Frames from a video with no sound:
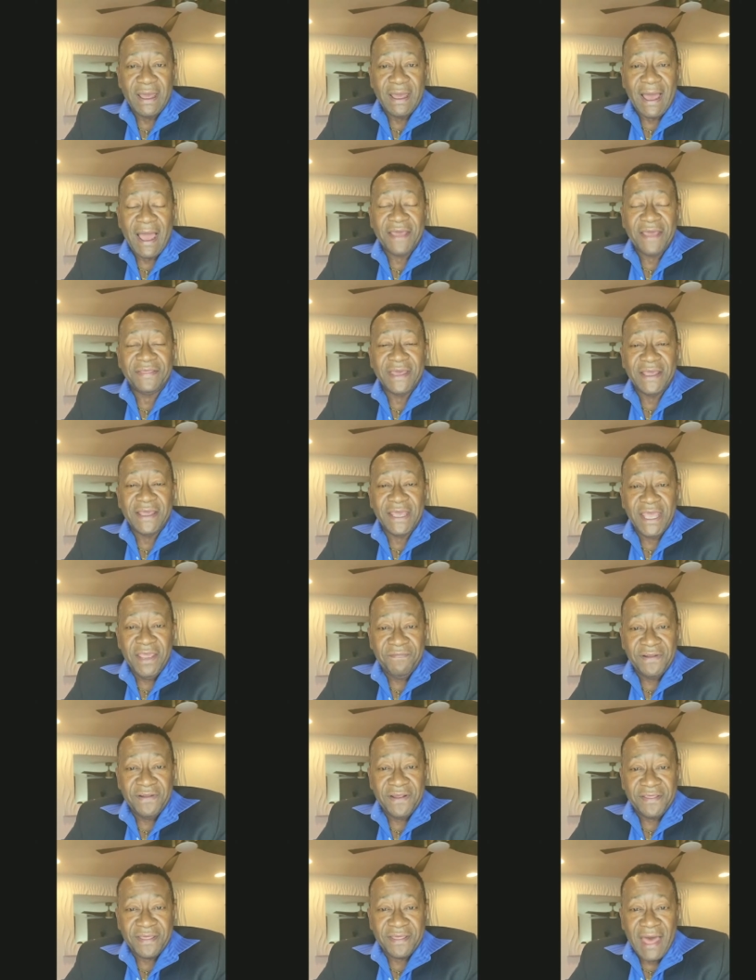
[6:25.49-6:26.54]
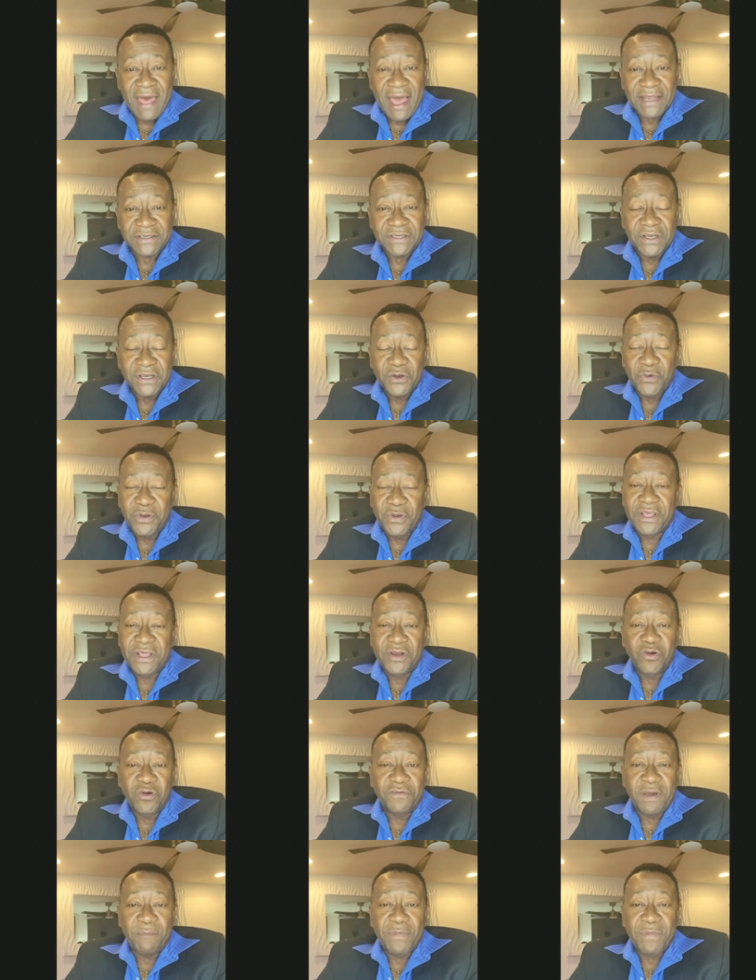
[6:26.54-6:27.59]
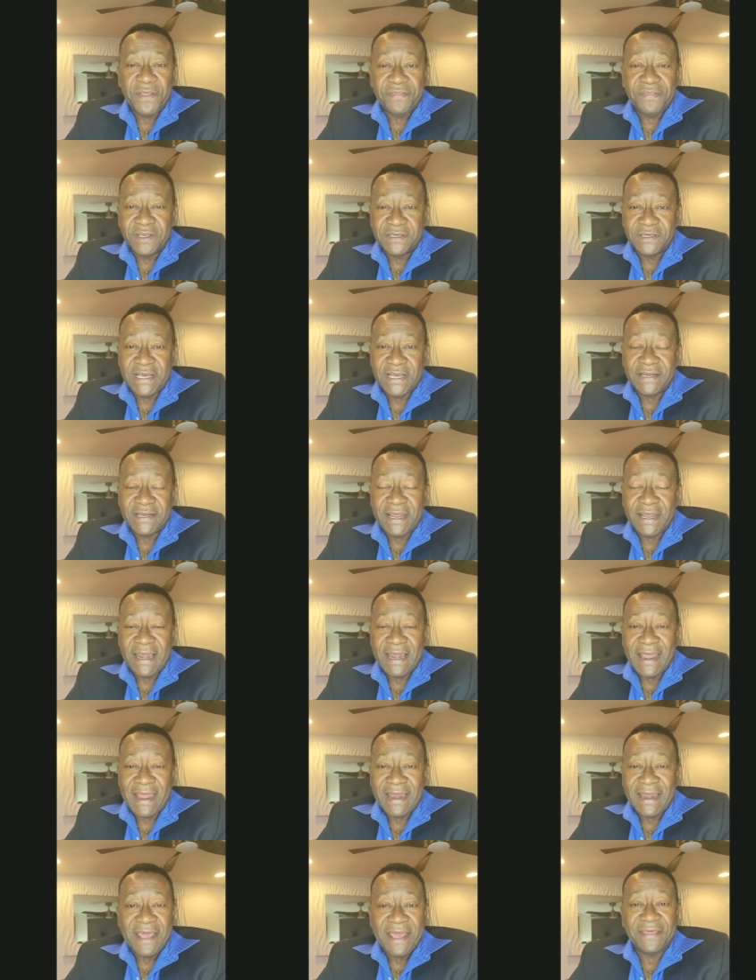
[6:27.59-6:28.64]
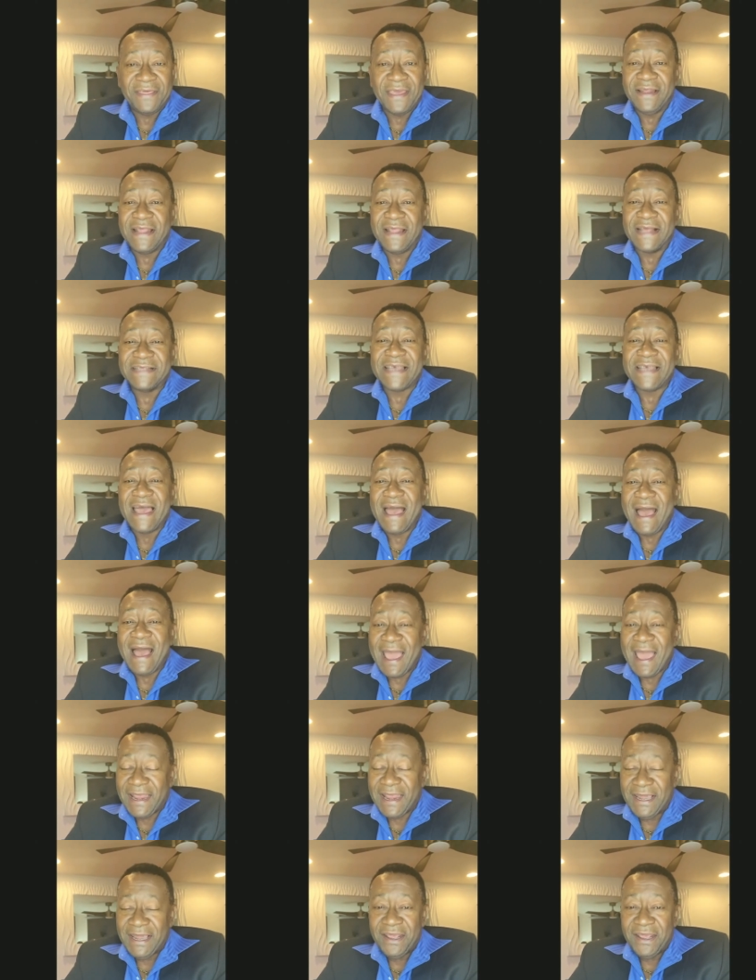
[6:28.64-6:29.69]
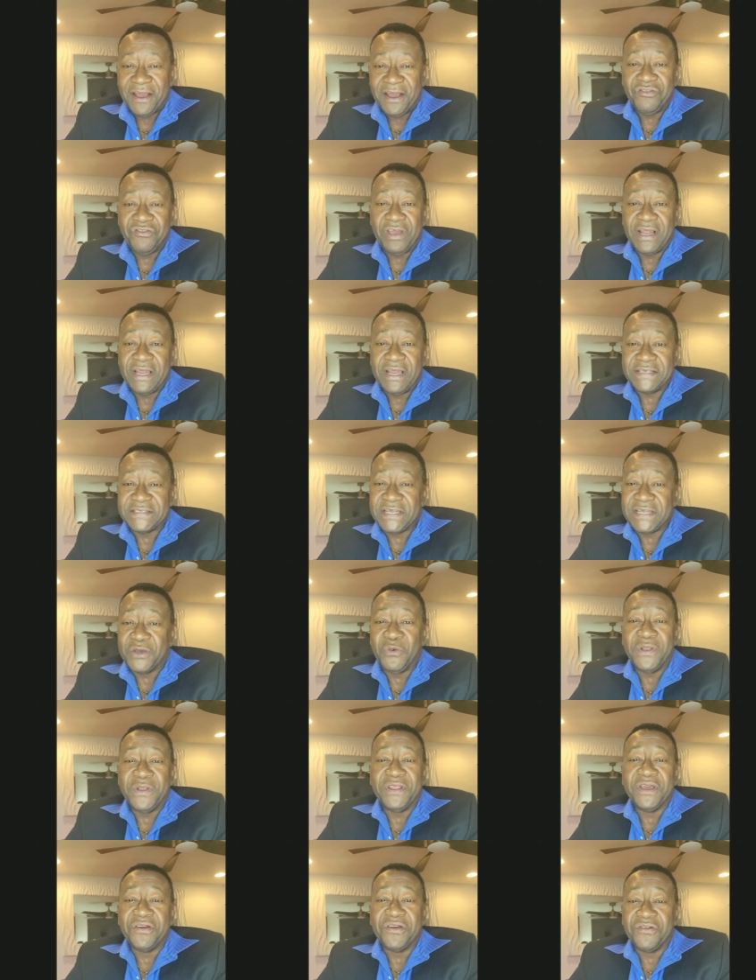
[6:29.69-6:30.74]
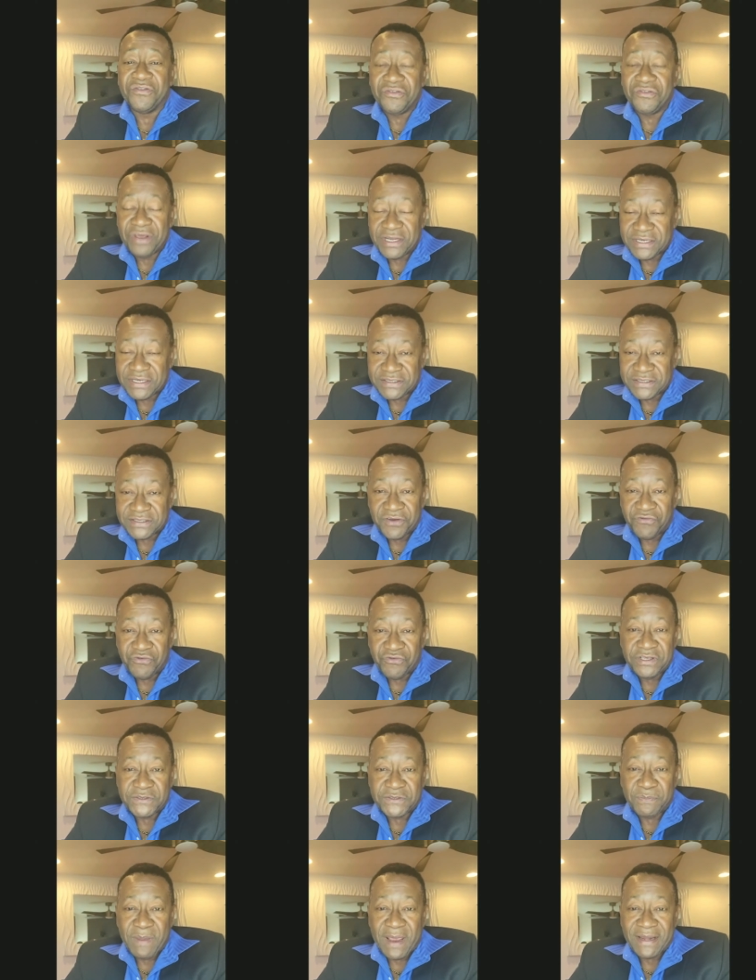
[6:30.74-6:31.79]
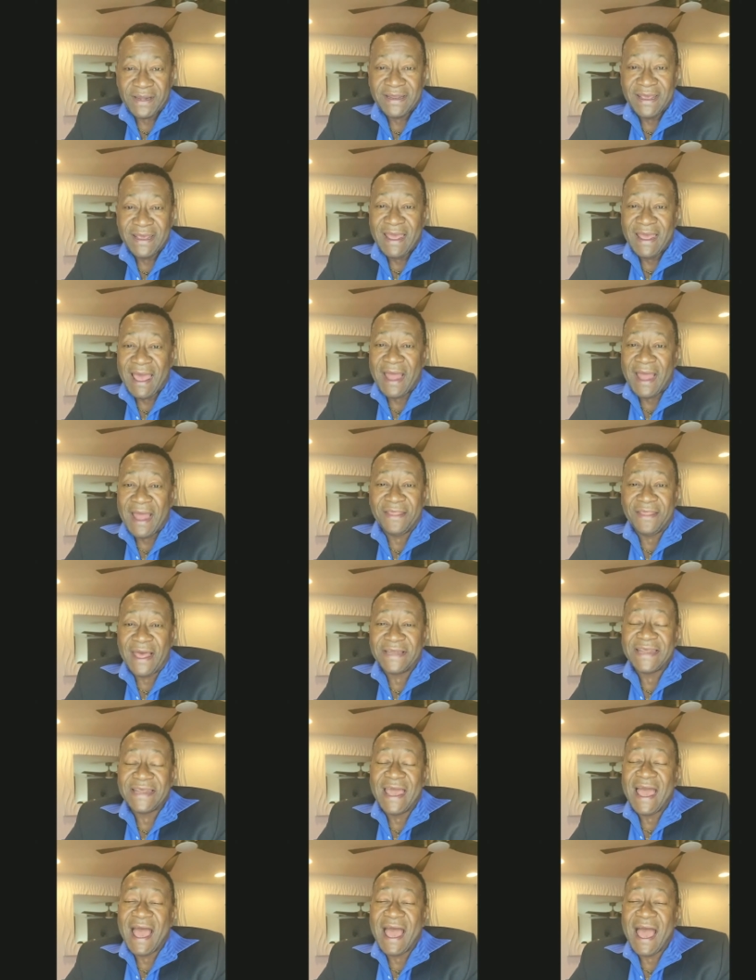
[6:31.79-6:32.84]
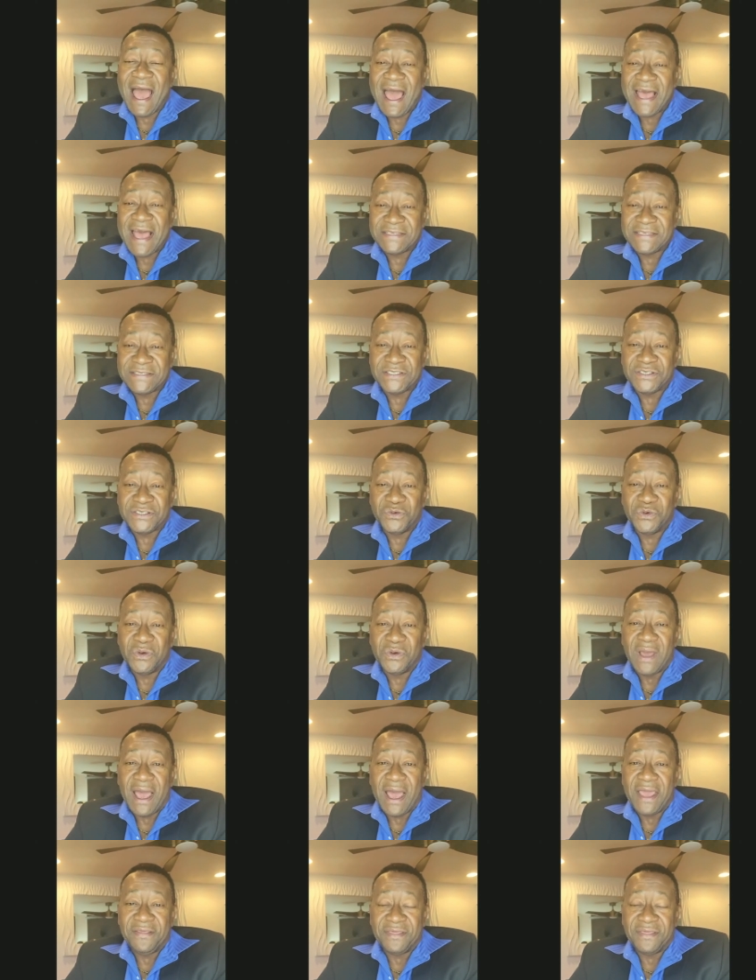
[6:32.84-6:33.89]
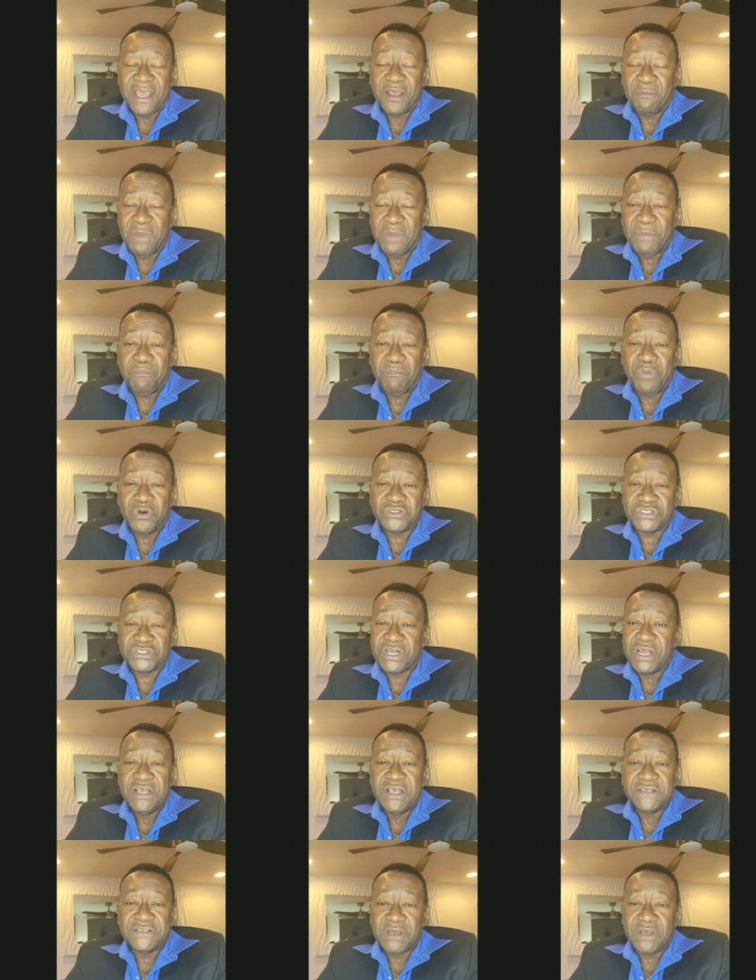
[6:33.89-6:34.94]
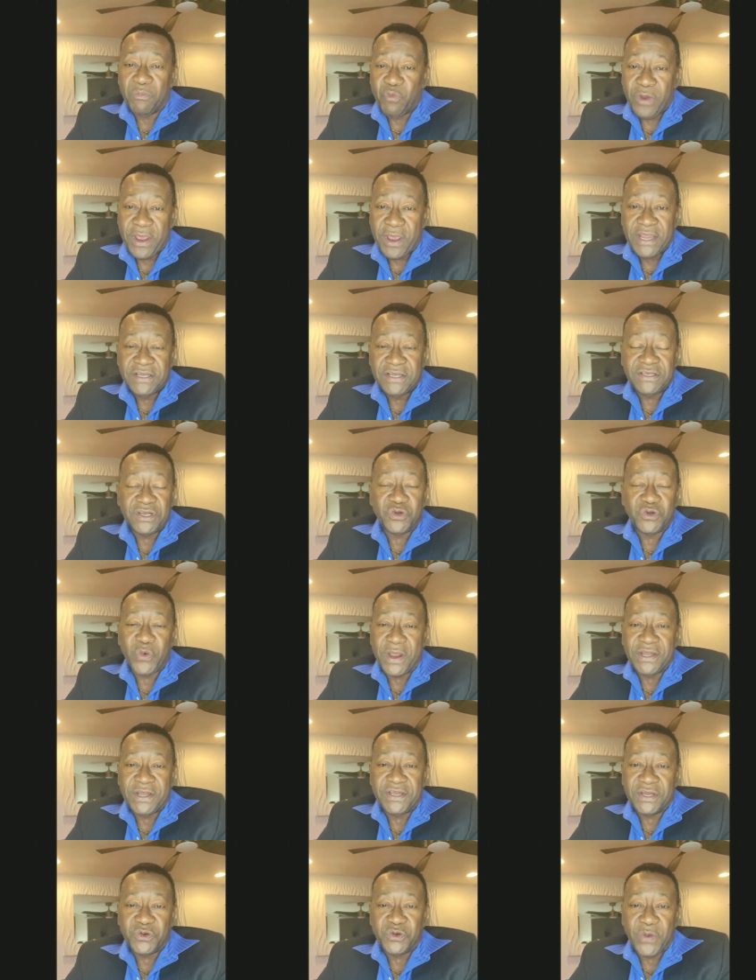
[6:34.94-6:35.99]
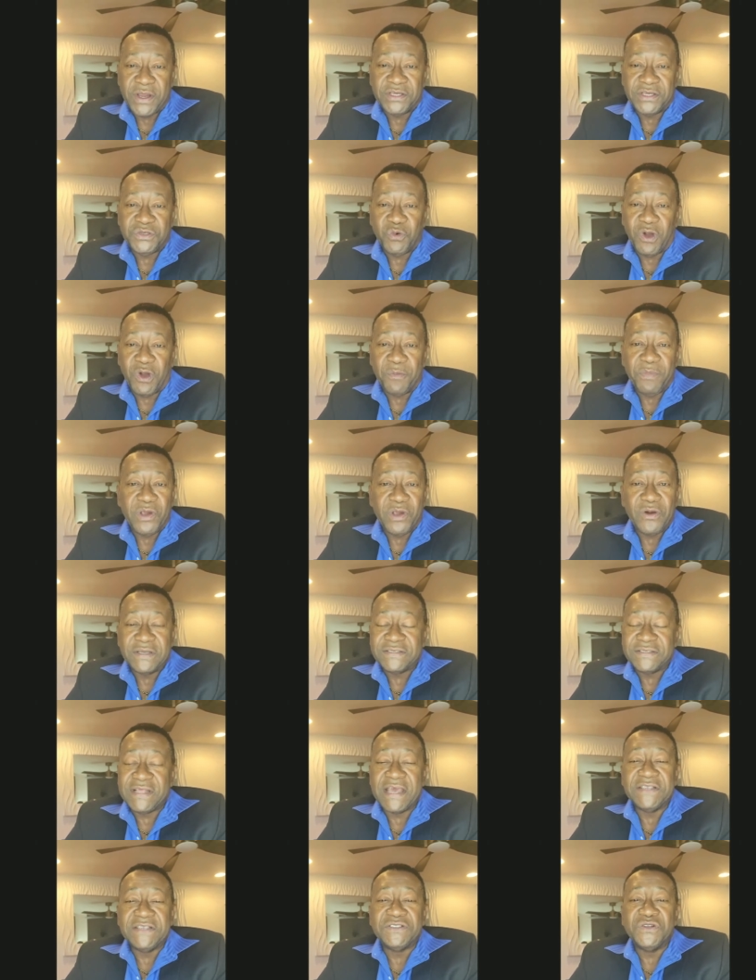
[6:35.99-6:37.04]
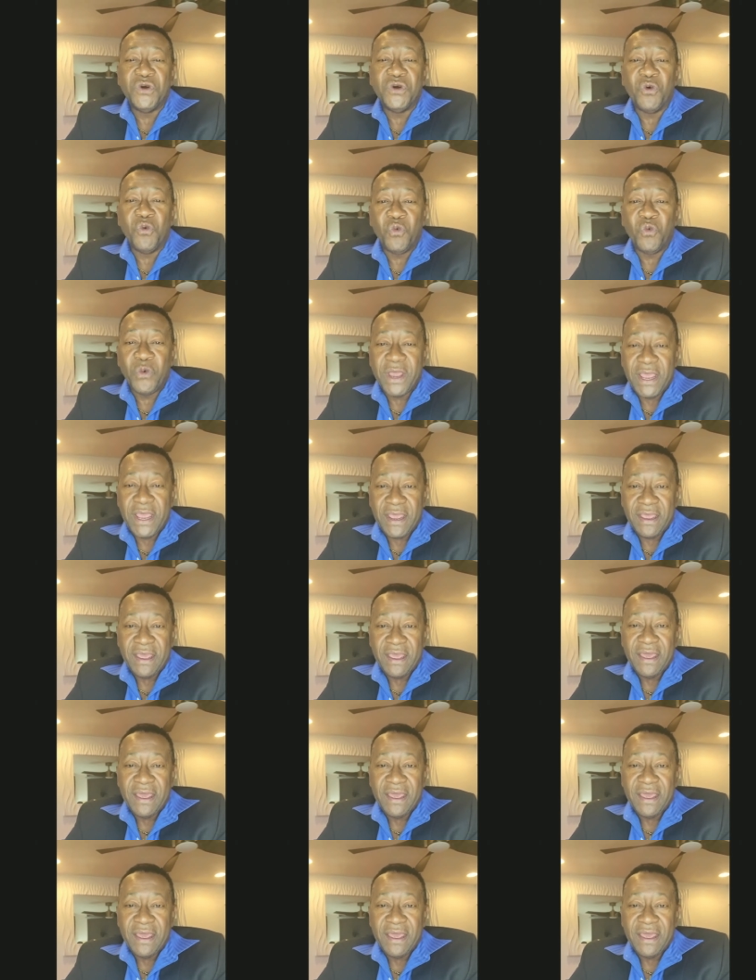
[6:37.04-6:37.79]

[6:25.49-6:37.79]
I think even that, with the November 30th deadline, I think that's highly unrealistic with the greatest of respect. And that has to, I think, be pushed somewhere into 2021 because there's no way